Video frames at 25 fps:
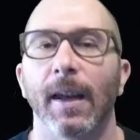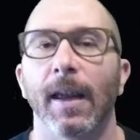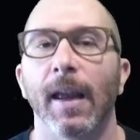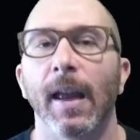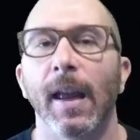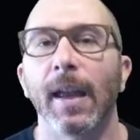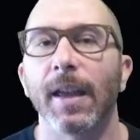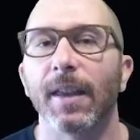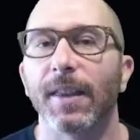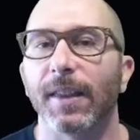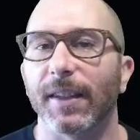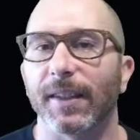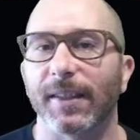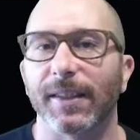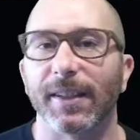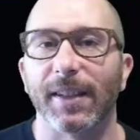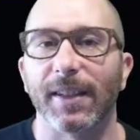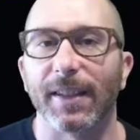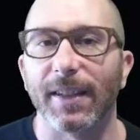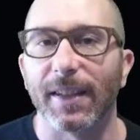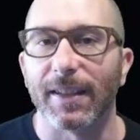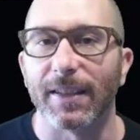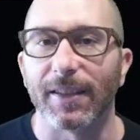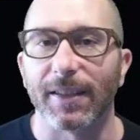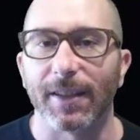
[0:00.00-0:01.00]
This
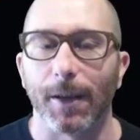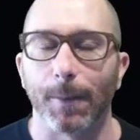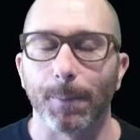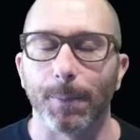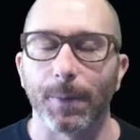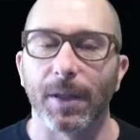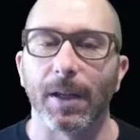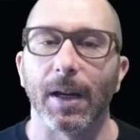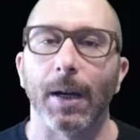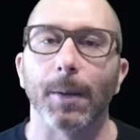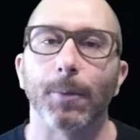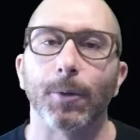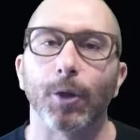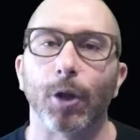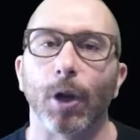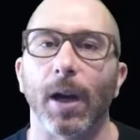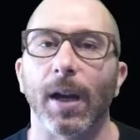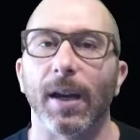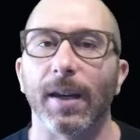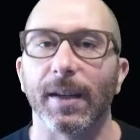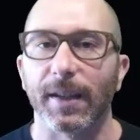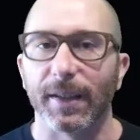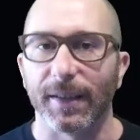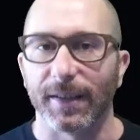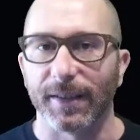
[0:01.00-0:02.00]
isn't something I'm
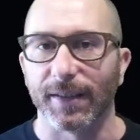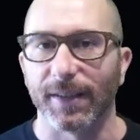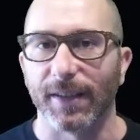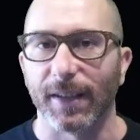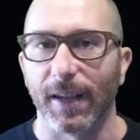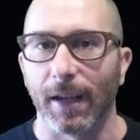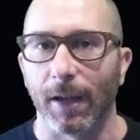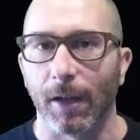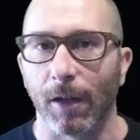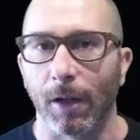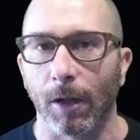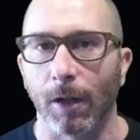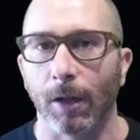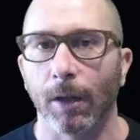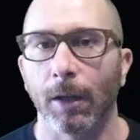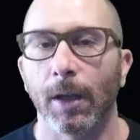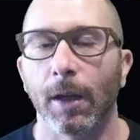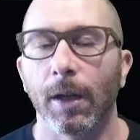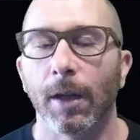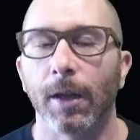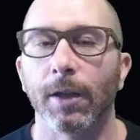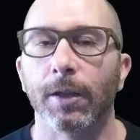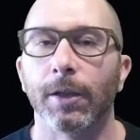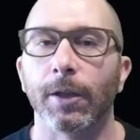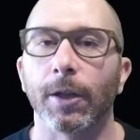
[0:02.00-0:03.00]
trying to sell
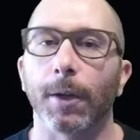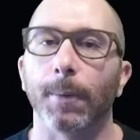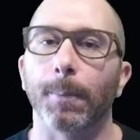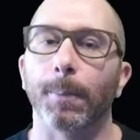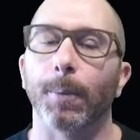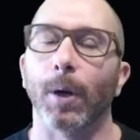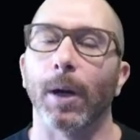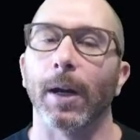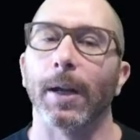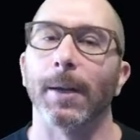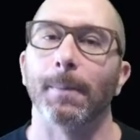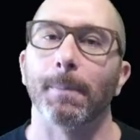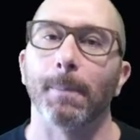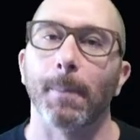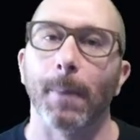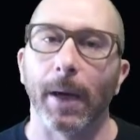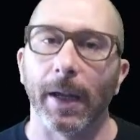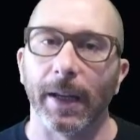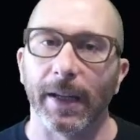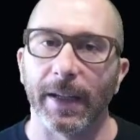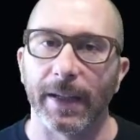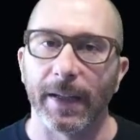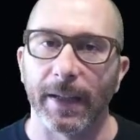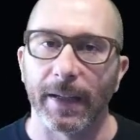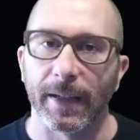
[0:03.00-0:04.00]
to bring
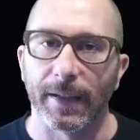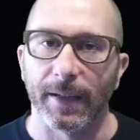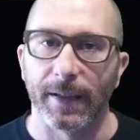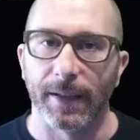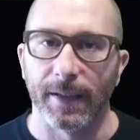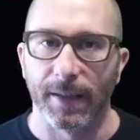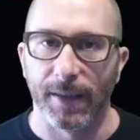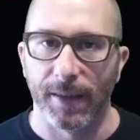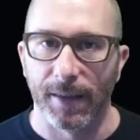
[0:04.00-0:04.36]
money in.